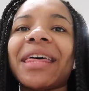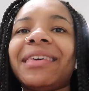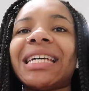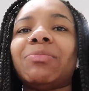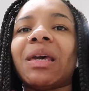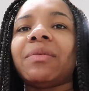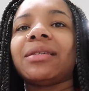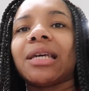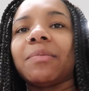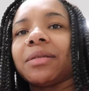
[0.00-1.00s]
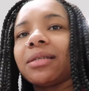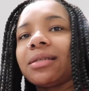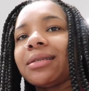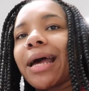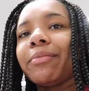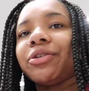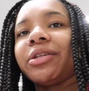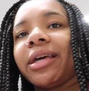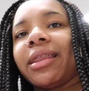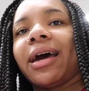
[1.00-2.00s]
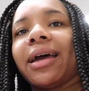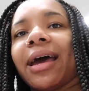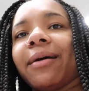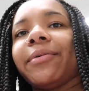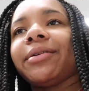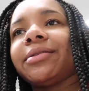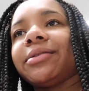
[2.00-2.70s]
I think it's baby steps. It's establishing that habit,